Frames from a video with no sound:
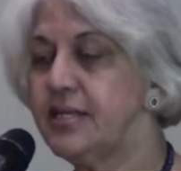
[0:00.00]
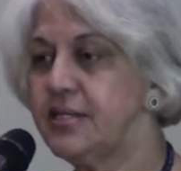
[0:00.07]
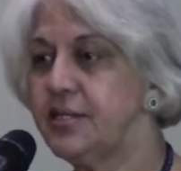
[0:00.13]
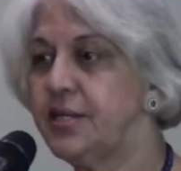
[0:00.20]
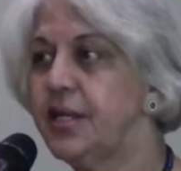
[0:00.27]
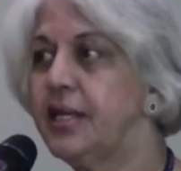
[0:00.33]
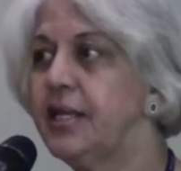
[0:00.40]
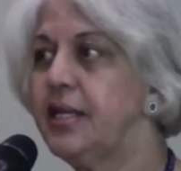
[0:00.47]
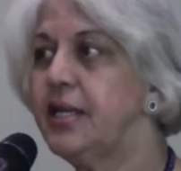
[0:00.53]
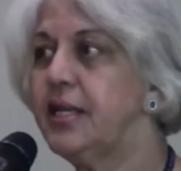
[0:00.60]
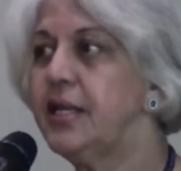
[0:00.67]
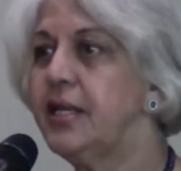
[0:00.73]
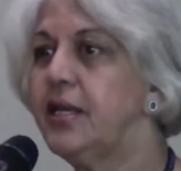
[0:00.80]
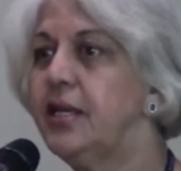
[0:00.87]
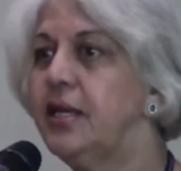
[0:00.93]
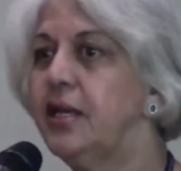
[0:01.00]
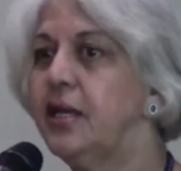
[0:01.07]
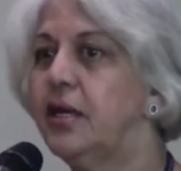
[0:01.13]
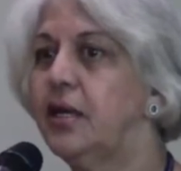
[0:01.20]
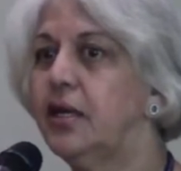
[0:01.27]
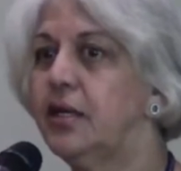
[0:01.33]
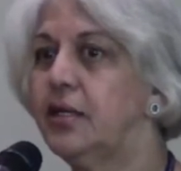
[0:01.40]
is really
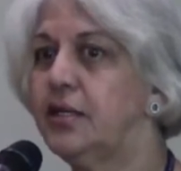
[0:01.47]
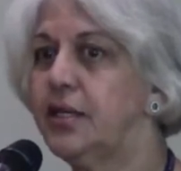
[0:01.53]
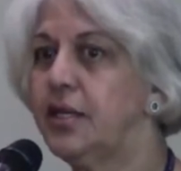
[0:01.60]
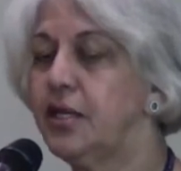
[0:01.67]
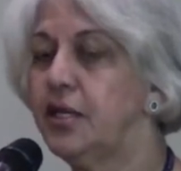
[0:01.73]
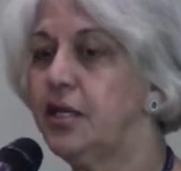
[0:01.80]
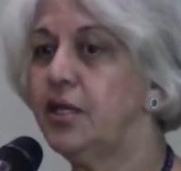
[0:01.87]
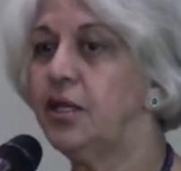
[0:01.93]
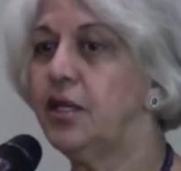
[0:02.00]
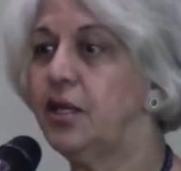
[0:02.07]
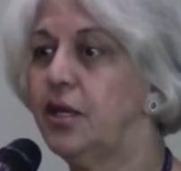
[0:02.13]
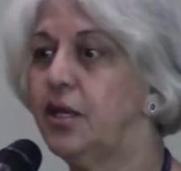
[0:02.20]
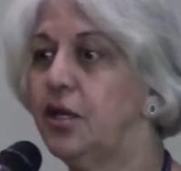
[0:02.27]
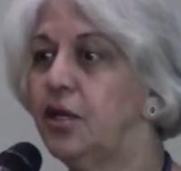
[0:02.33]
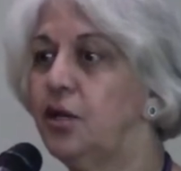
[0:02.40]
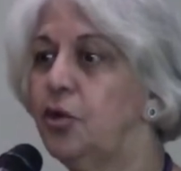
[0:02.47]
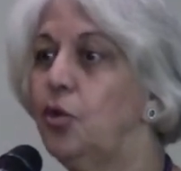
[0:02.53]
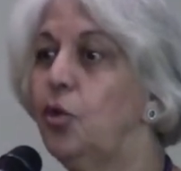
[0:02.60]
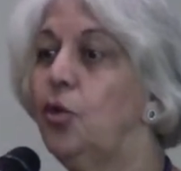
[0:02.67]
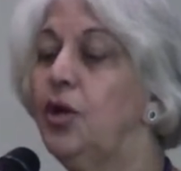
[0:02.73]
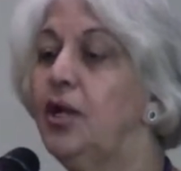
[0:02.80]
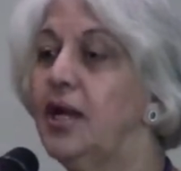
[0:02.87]
the
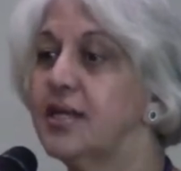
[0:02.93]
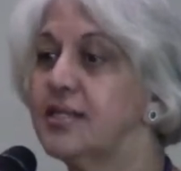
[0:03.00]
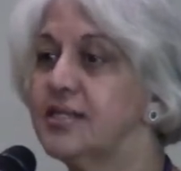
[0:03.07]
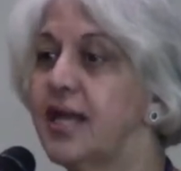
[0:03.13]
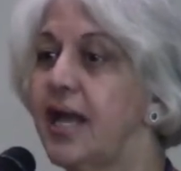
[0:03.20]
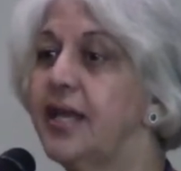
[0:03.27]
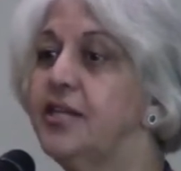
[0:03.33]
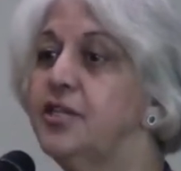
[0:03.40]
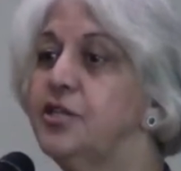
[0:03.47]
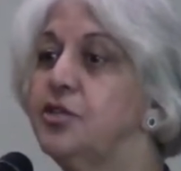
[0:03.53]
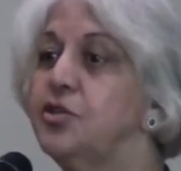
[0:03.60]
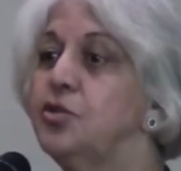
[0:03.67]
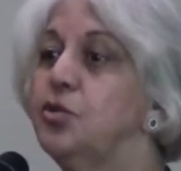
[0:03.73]
role assigned